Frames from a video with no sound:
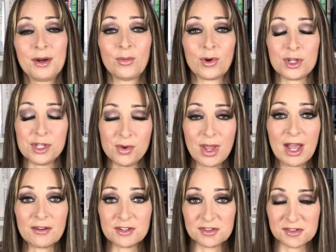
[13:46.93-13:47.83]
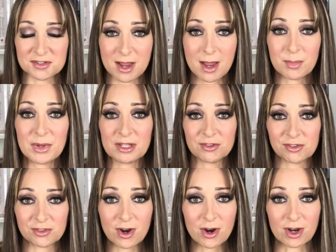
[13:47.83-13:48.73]
where you have to stop and
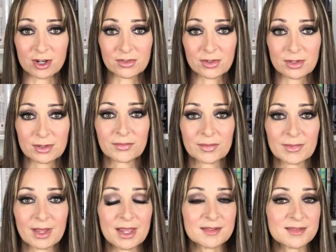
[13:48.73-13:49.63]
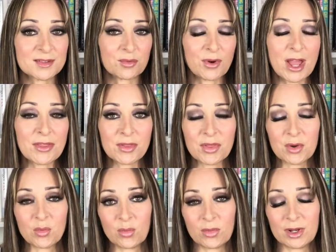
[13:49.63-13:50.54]
start. And so rather
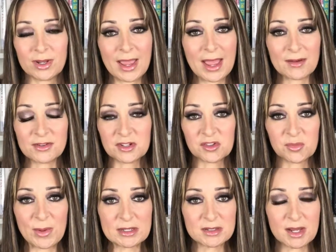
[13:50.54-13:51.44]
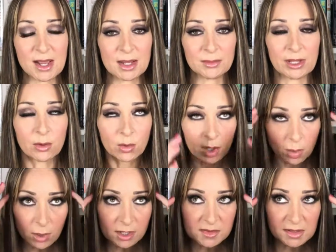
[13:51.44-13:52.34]
than having to spend time like,
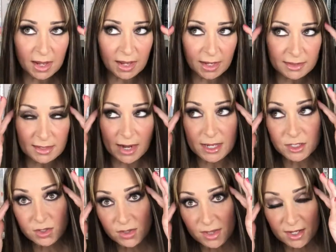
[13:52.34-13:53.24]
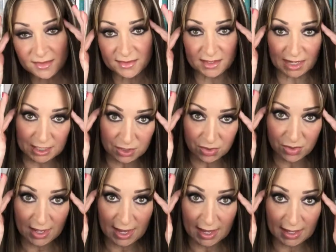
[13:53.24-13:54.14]
where was I? Did I do this? Did I do
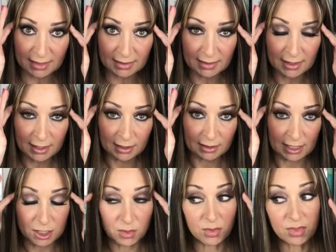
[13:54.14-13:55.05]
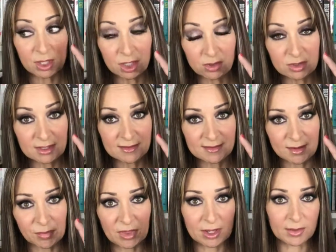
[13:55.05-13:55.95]
that? Like you think you did
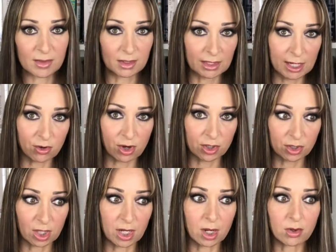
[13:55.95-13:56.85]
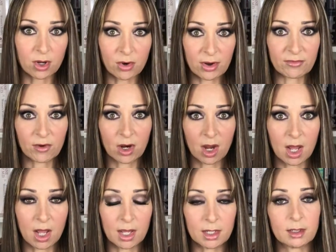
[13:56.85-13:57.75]
something and then later on you're like, oh no, I
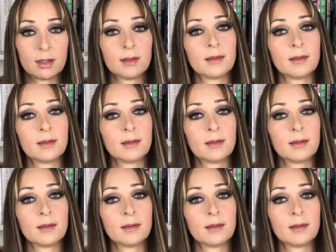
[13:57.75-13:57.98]
forgot.